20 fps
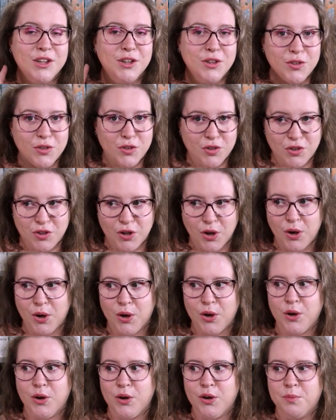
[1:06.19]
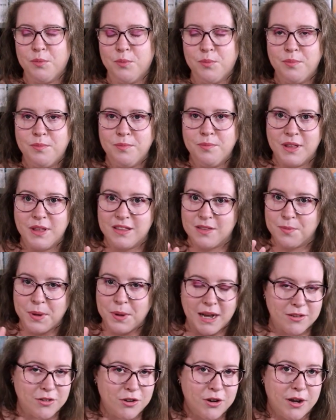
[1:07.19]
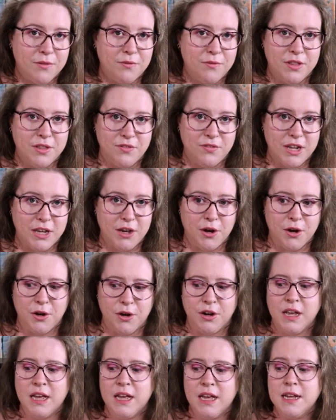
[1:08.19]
So it's past time for the video.